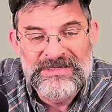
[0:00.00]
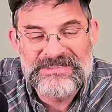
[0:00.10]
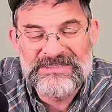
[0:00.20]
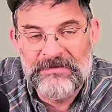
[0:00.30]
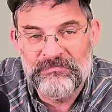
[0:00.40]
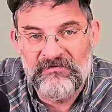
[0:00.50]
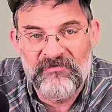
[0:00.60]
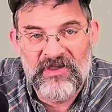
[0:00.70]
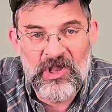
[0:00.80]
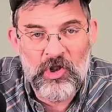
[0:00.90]
slipped and
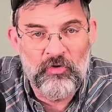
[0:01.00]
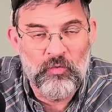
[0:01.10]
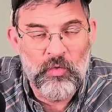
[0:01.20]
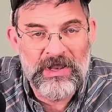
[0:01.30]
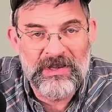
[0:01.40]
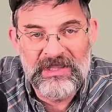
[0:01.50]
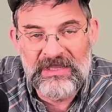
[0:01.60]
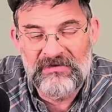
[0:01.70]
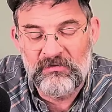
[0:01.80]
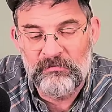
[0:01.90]
fell on the wet
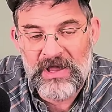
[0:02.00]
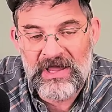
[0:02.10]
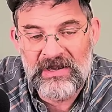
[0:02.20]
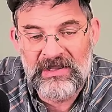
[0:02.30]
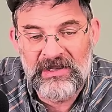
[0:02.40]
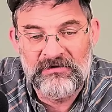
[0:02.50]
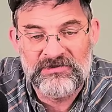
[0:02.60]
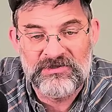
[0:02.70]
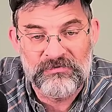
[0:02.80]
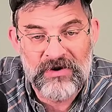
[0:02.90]
leaves and pine
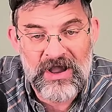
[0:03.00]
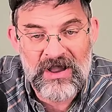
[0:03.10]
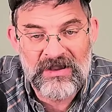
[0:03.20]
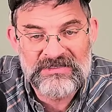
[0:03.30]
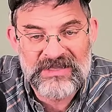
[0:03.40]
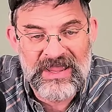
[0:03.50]
needles and rocks,